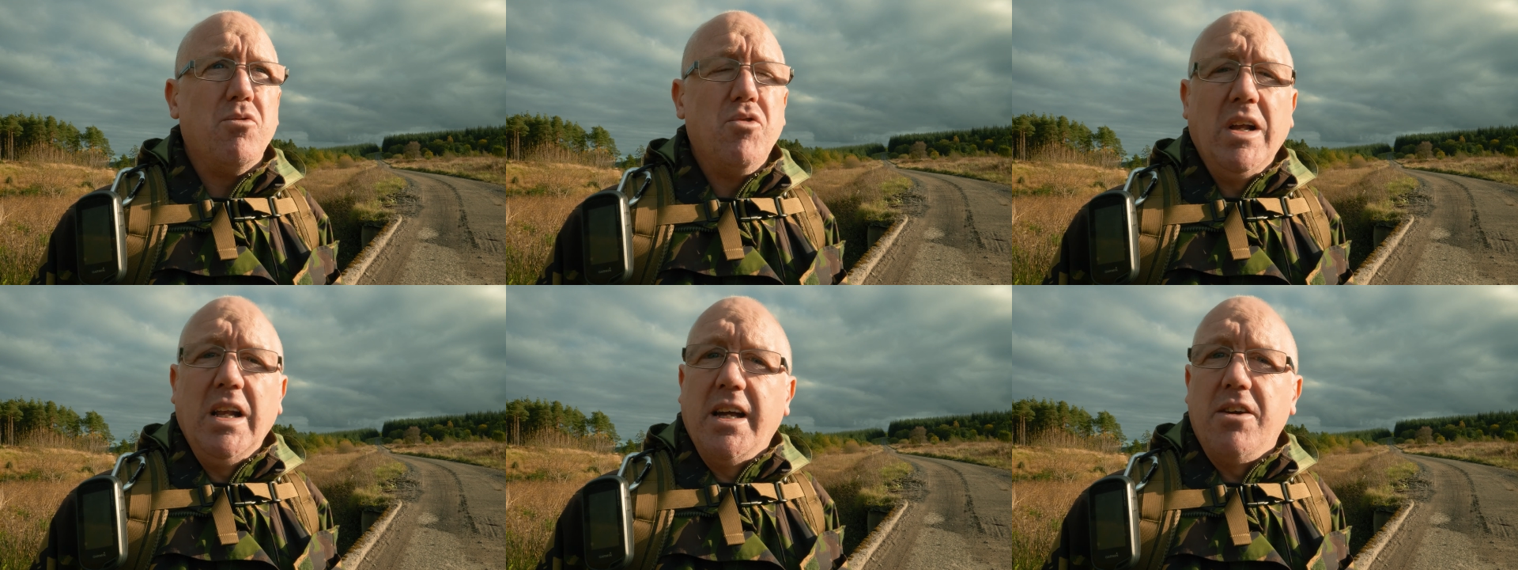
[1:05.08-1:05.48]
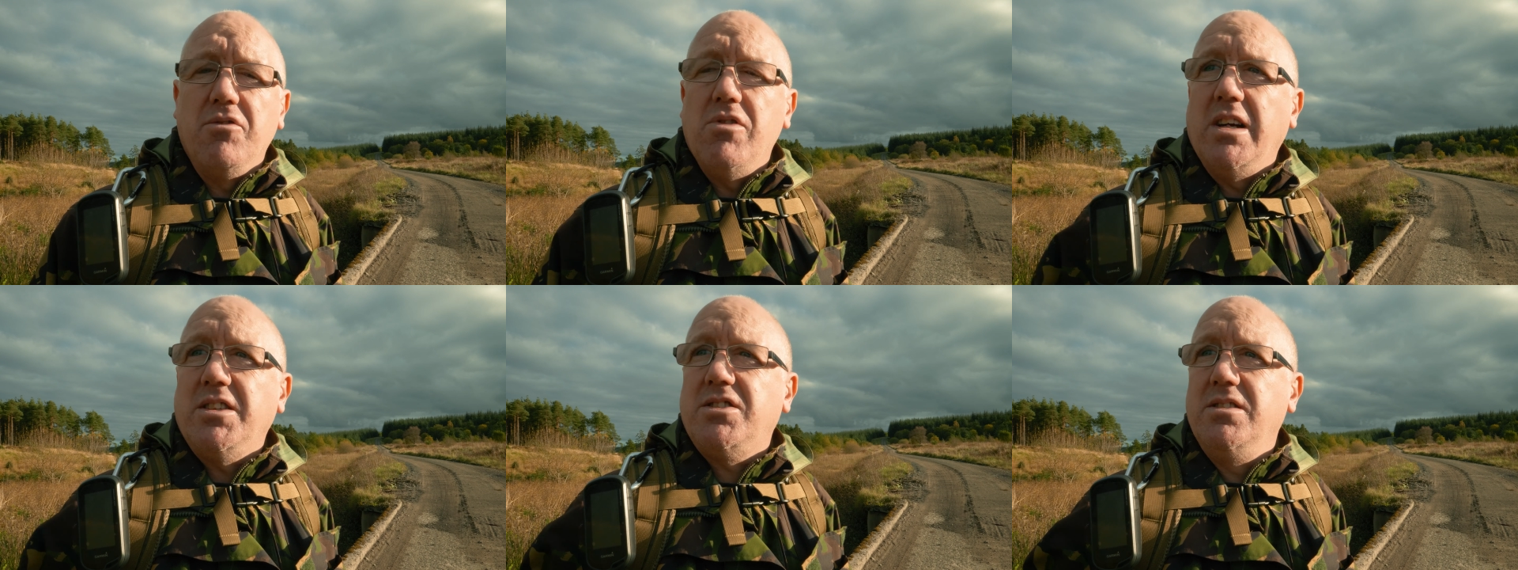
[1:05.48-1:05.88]
really
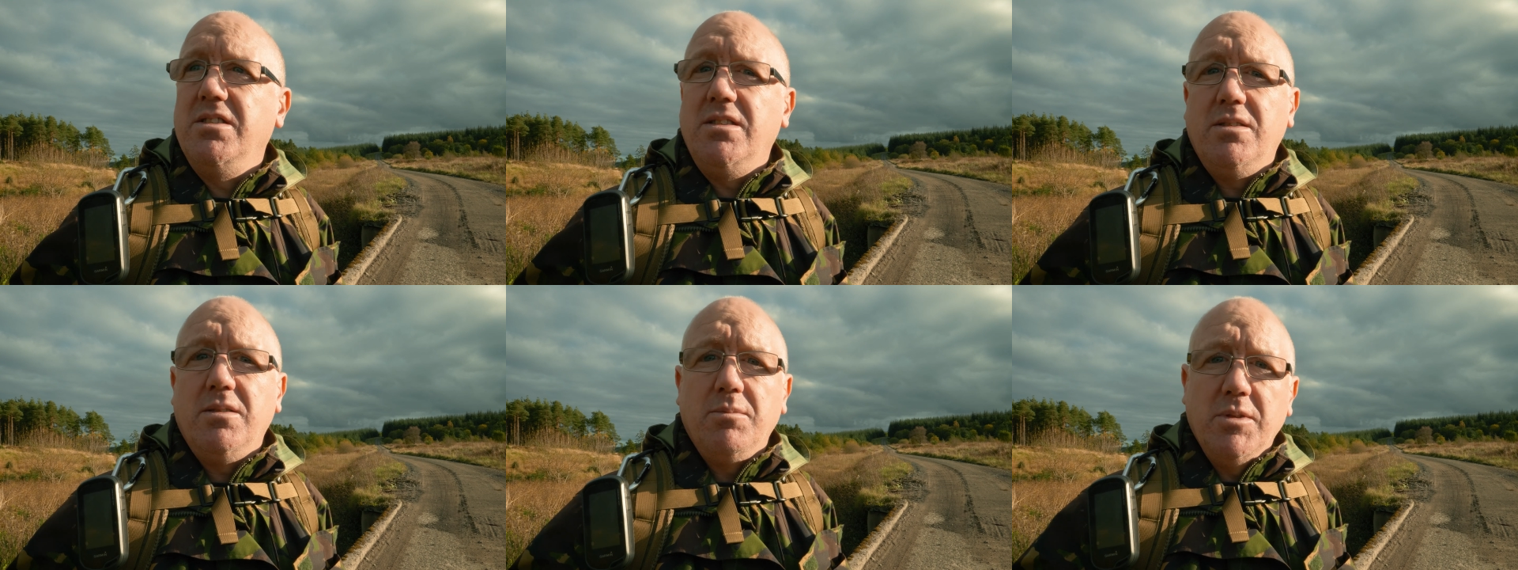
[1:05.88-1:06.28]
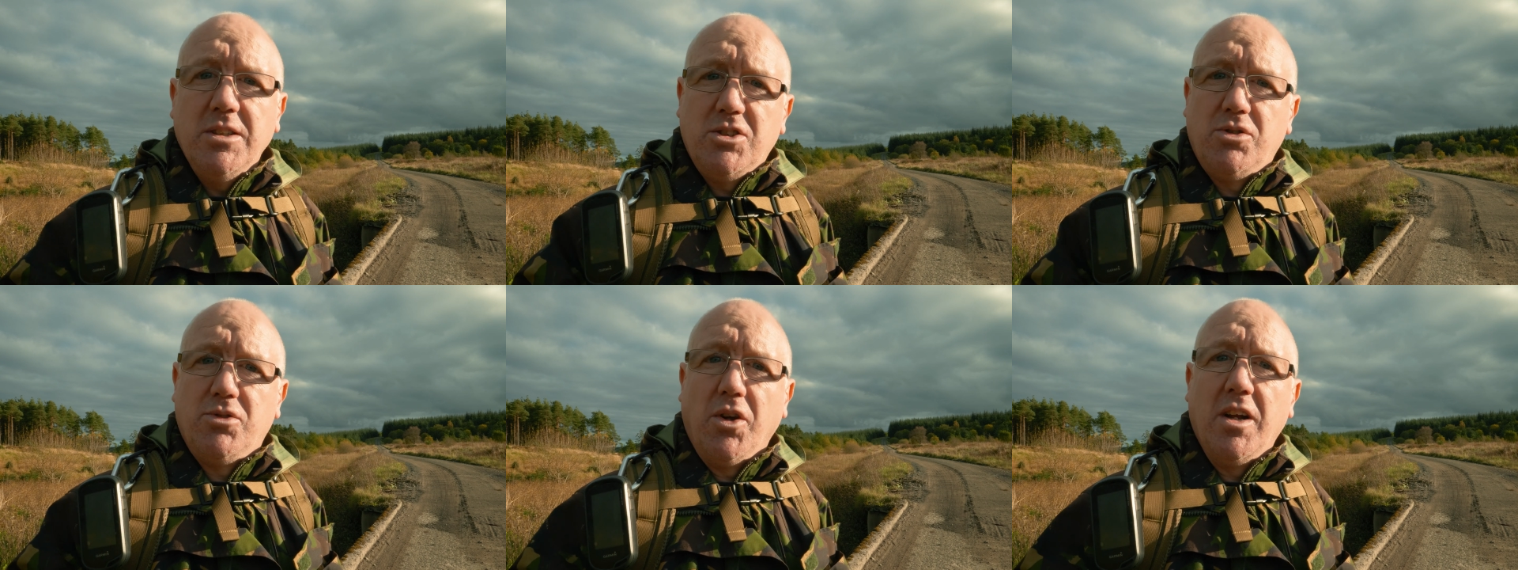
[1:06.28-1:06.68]
interesting.
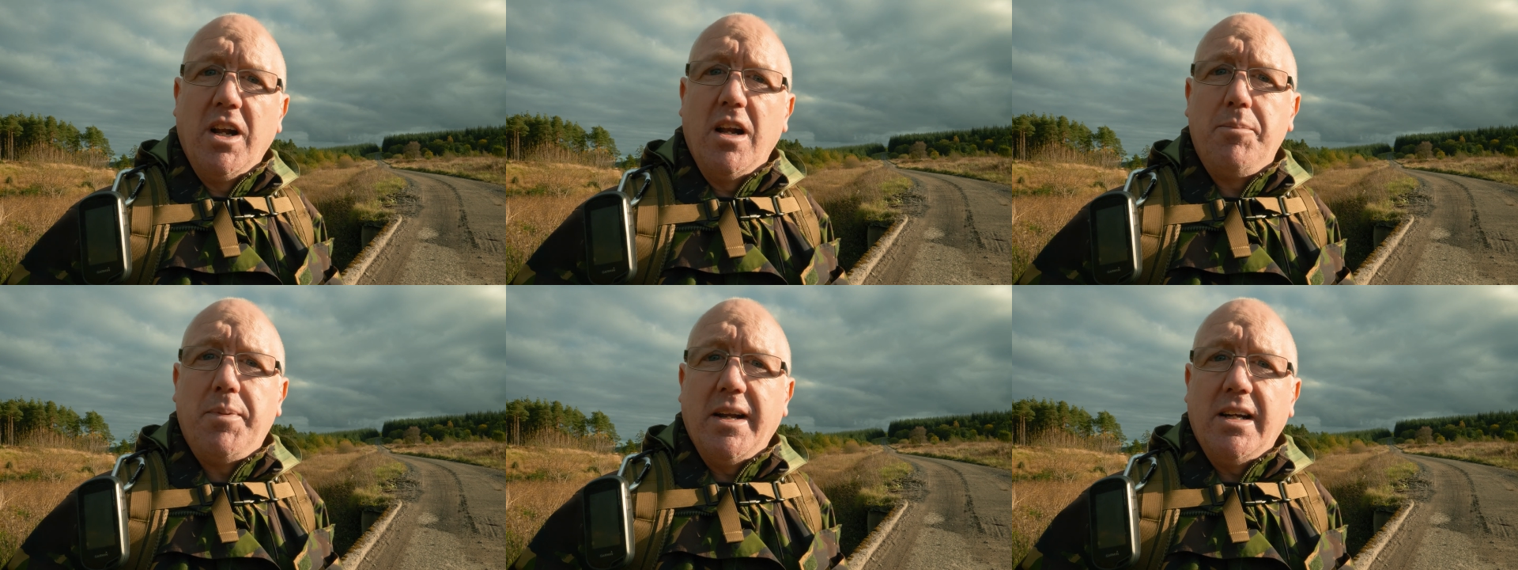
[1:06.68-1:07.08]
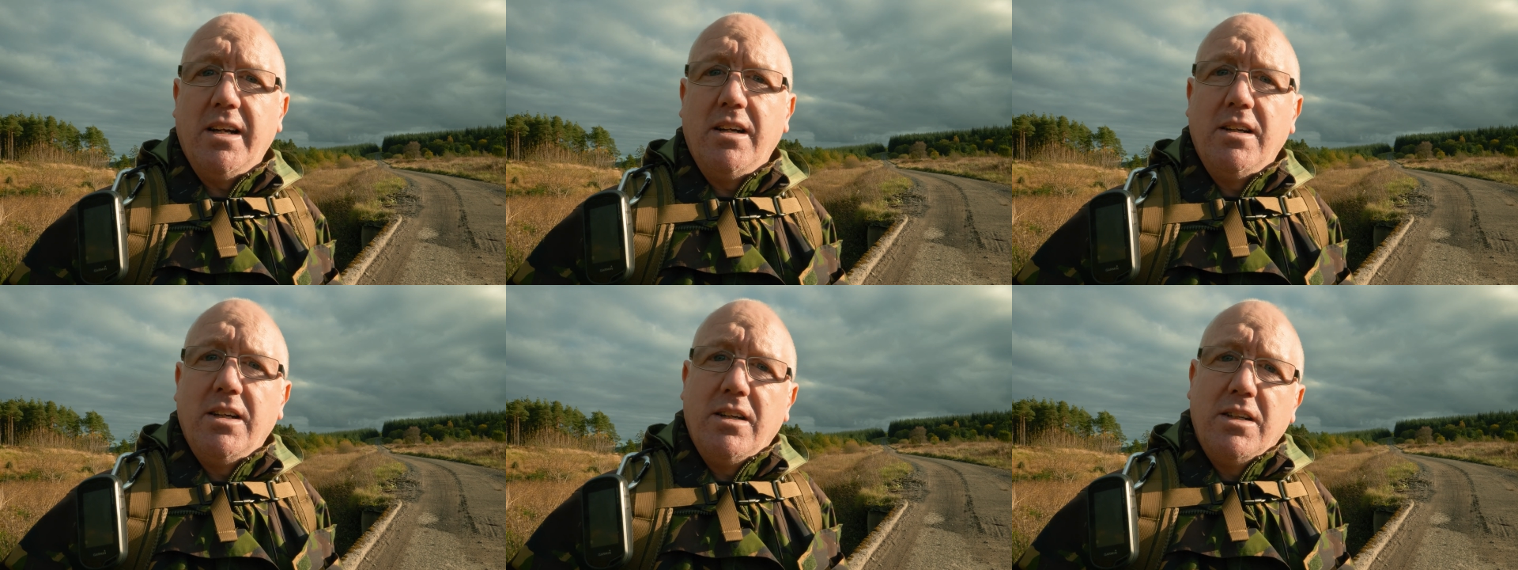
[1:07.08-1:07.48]
He's done a little bit of
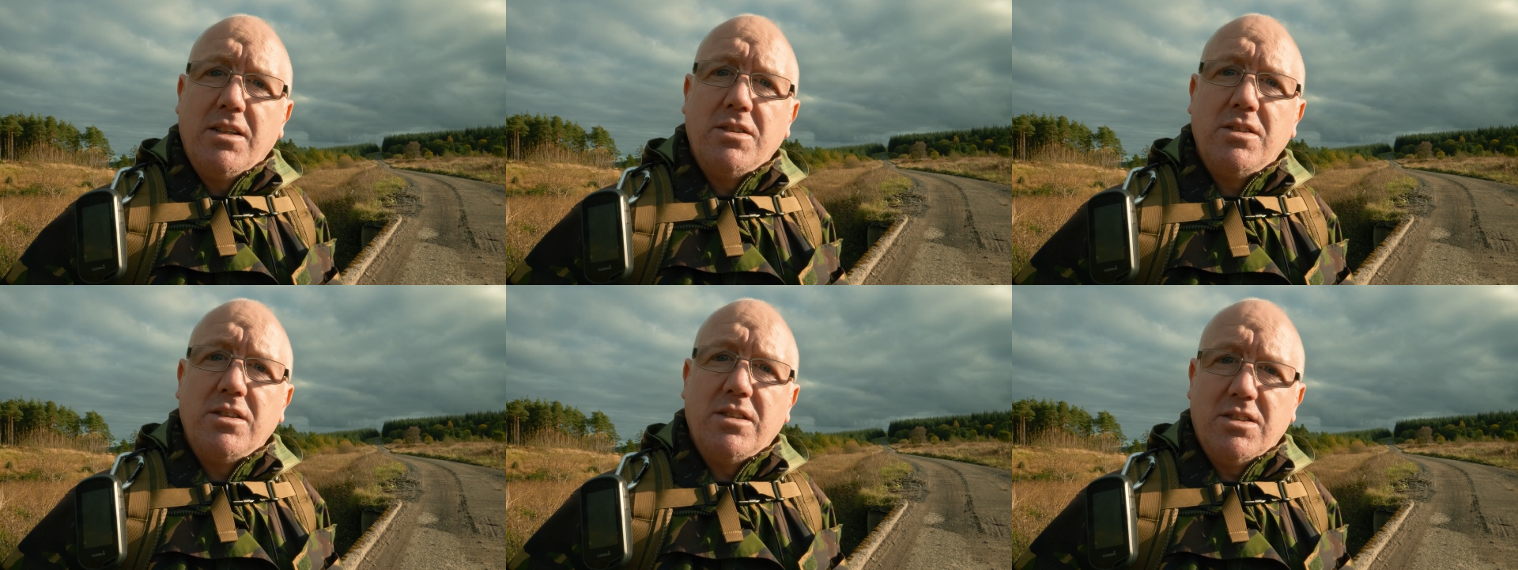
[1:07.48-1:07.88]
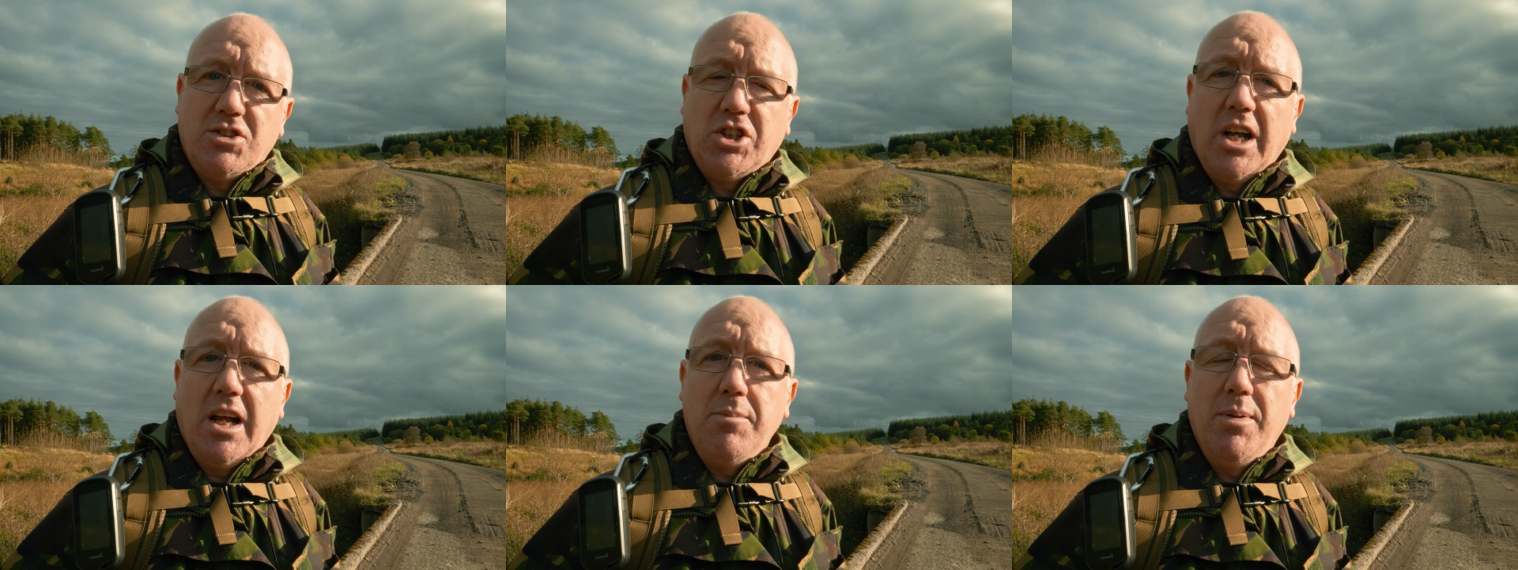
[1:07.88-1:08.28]

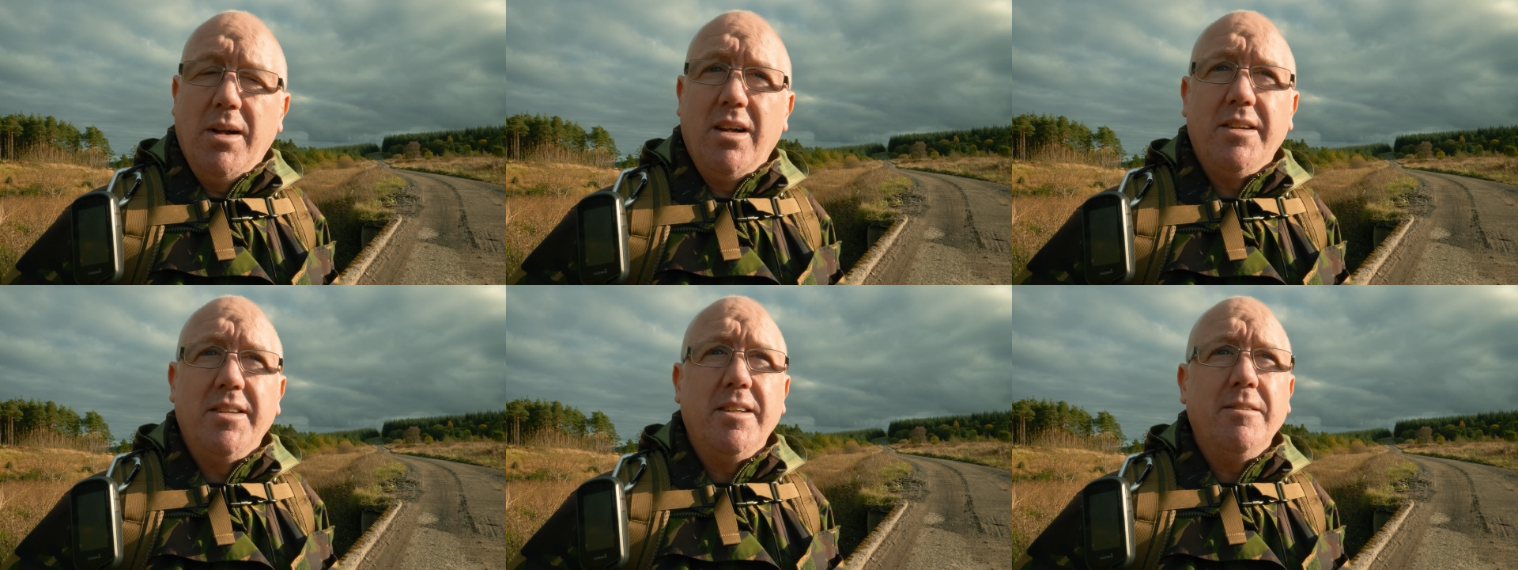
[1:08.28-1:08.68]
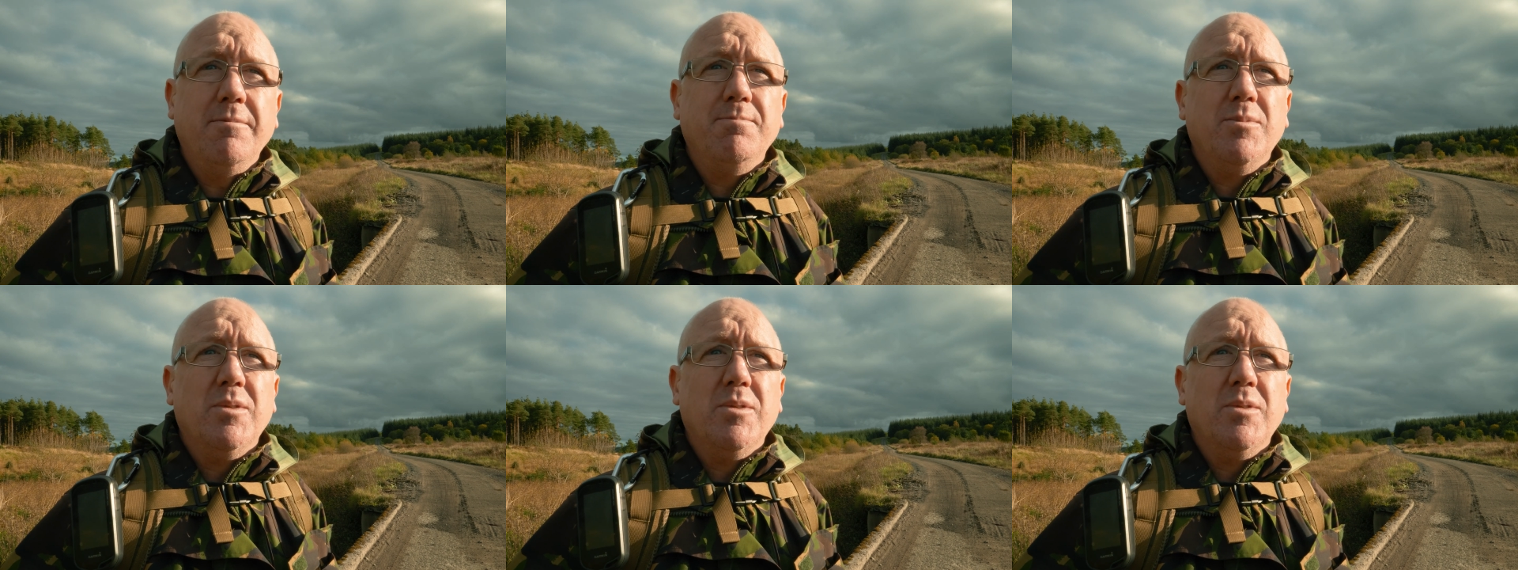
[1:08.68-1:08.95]
shelter building.